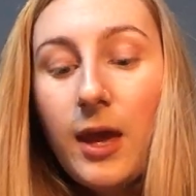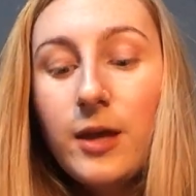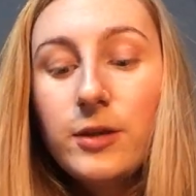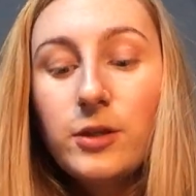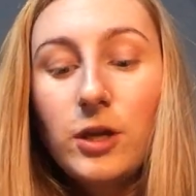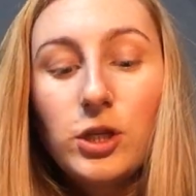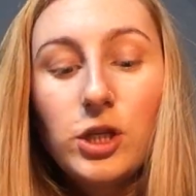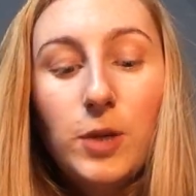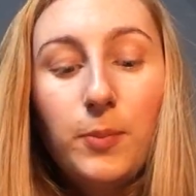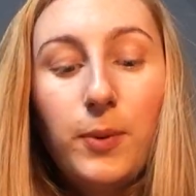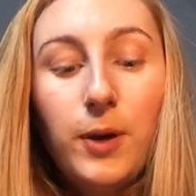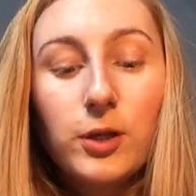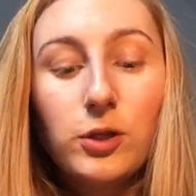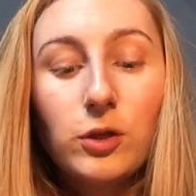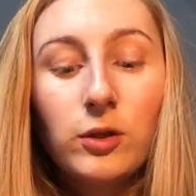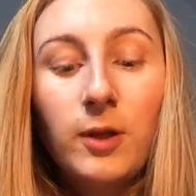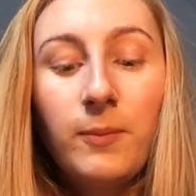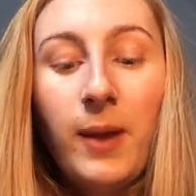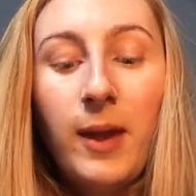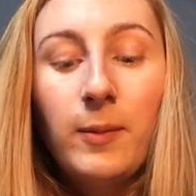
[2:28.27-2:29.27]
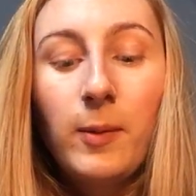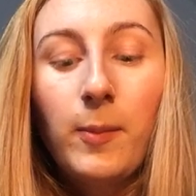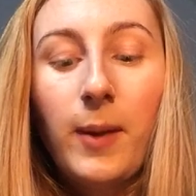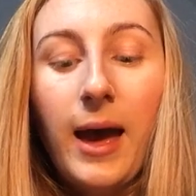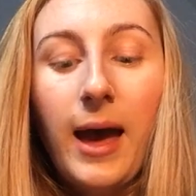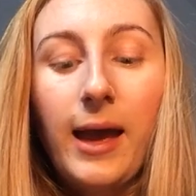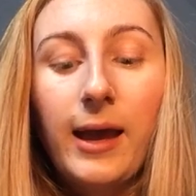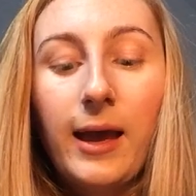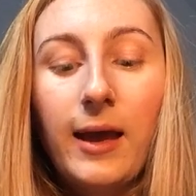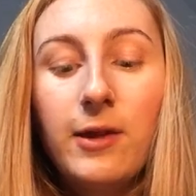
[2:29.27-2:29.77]
So she put on the paper
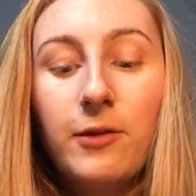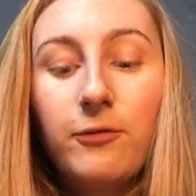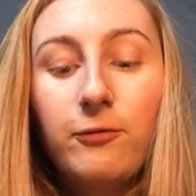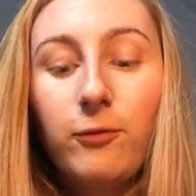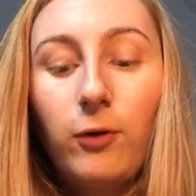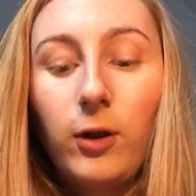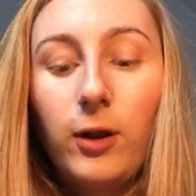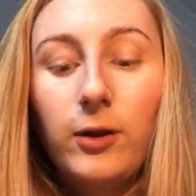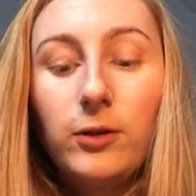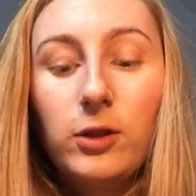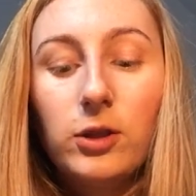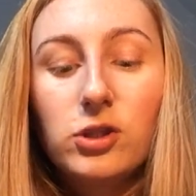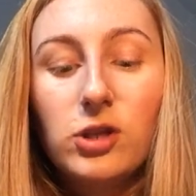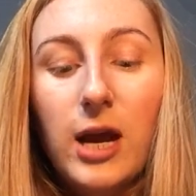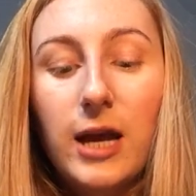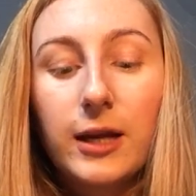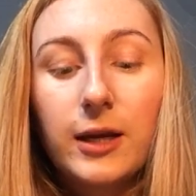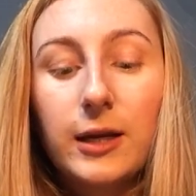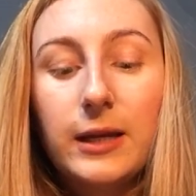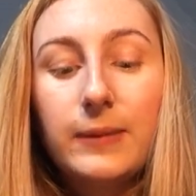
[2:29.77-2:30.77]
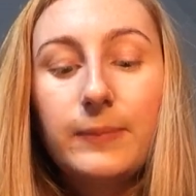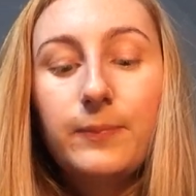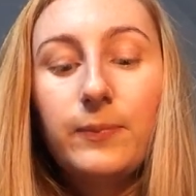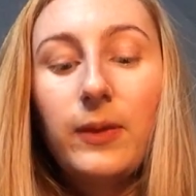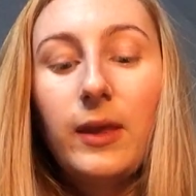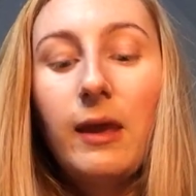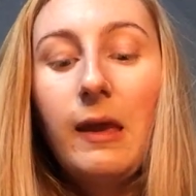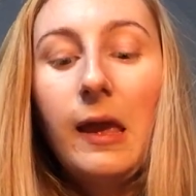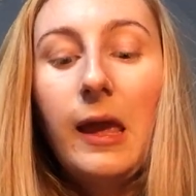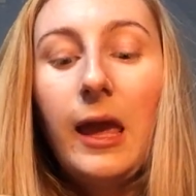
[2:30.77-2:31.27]
bag and followed the dragon.
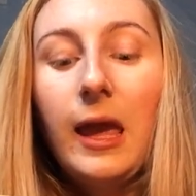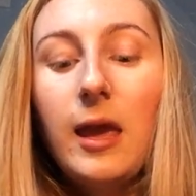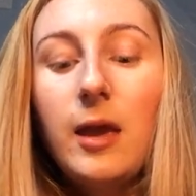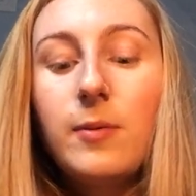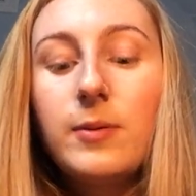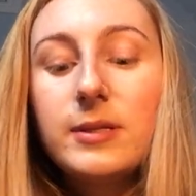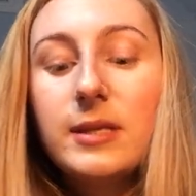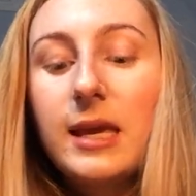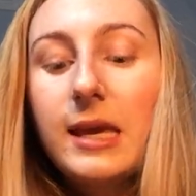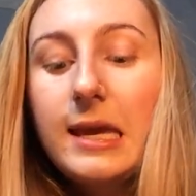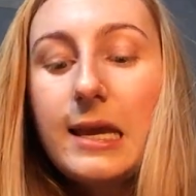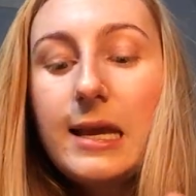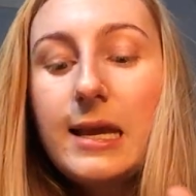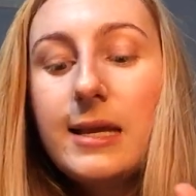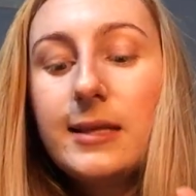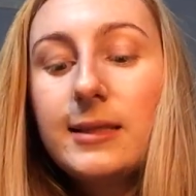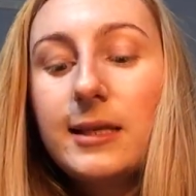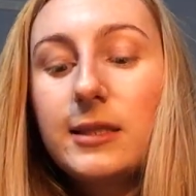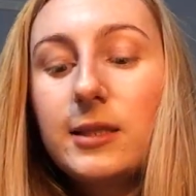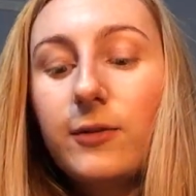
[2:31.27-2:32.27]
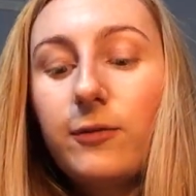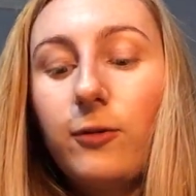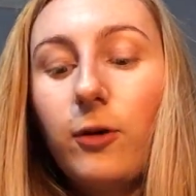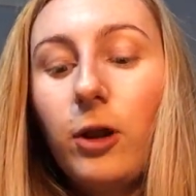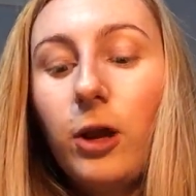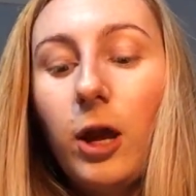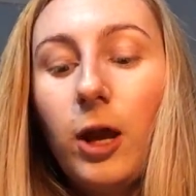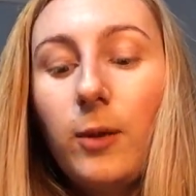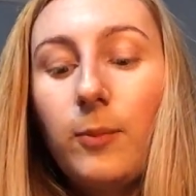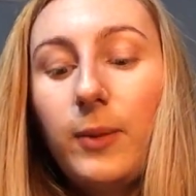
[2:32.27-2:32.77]
He was easy to
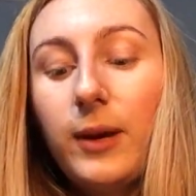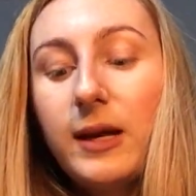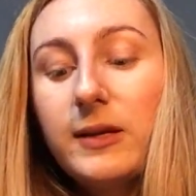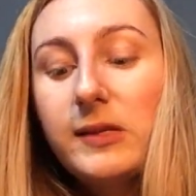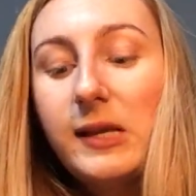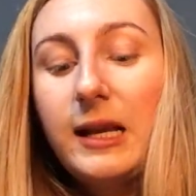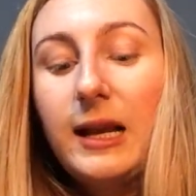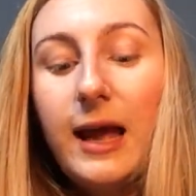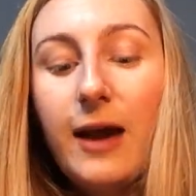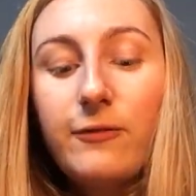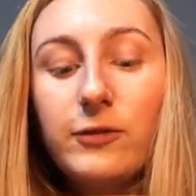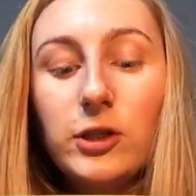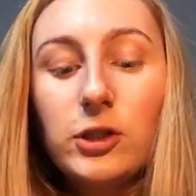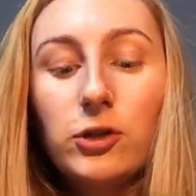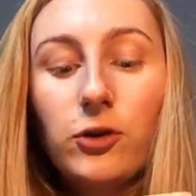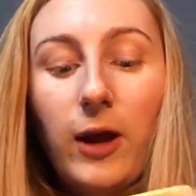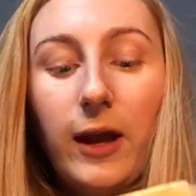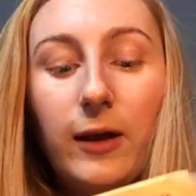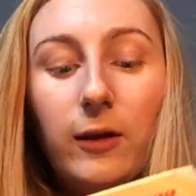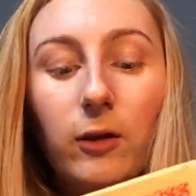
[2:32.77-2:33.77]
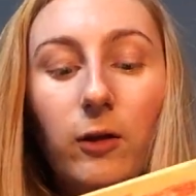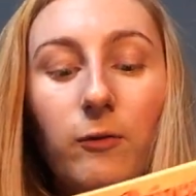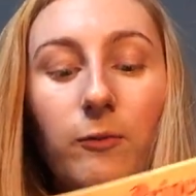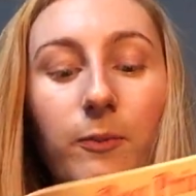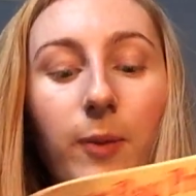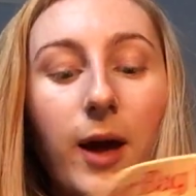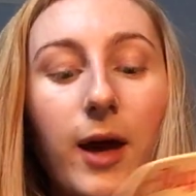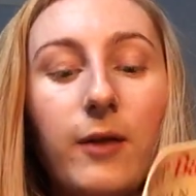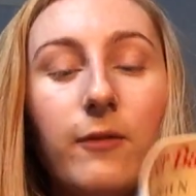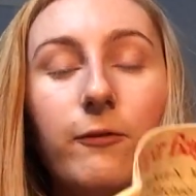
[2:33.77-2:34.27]
follow because he left a trail of
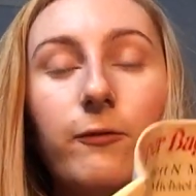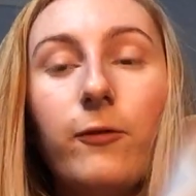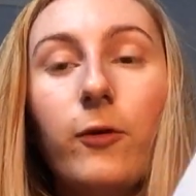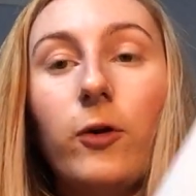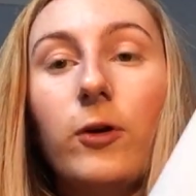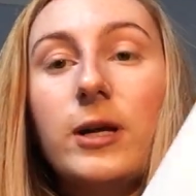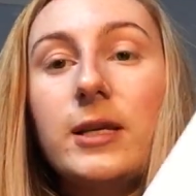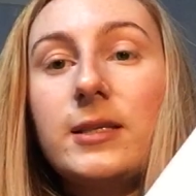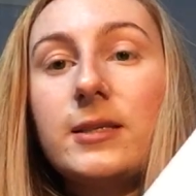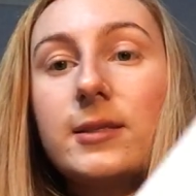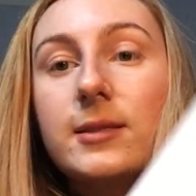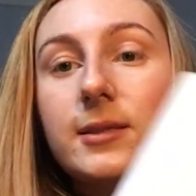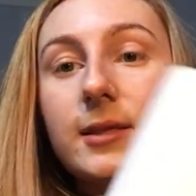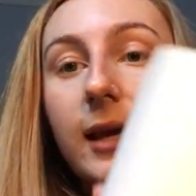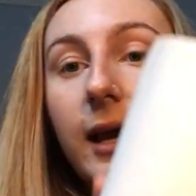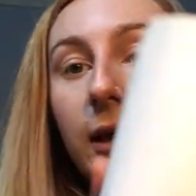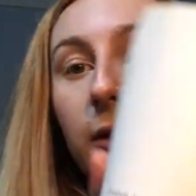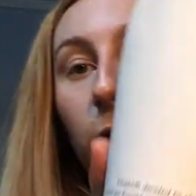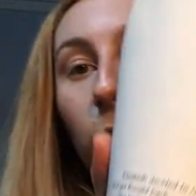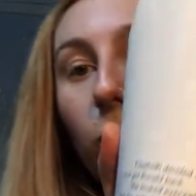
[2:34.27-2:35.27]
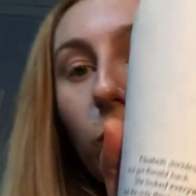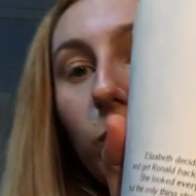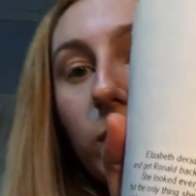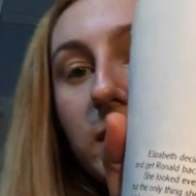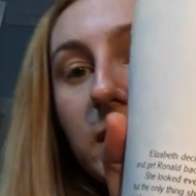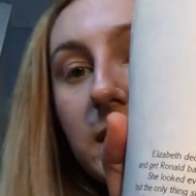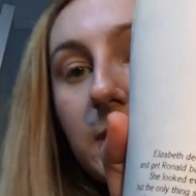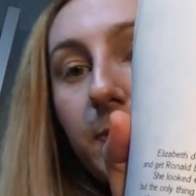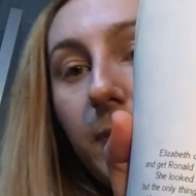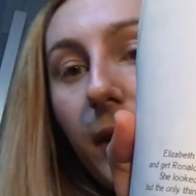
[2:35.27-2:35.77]
burnt forests and
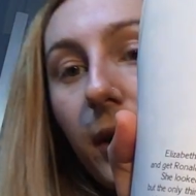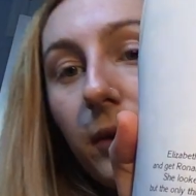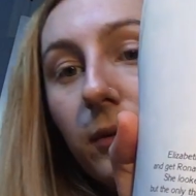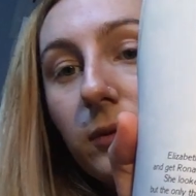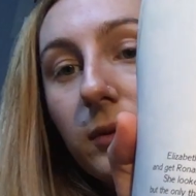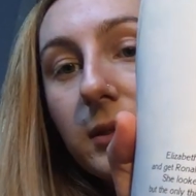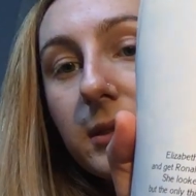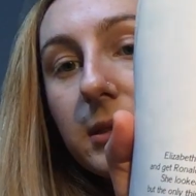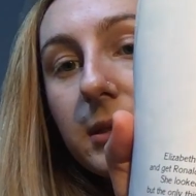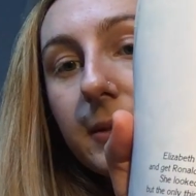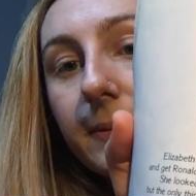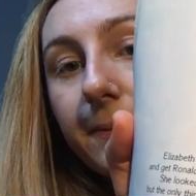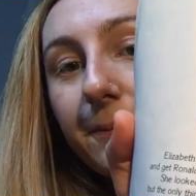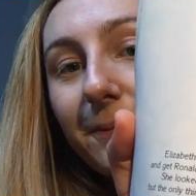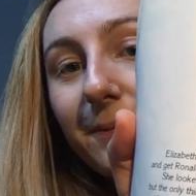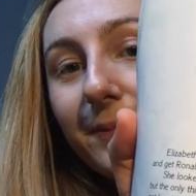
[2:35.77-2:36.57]
horses' bones.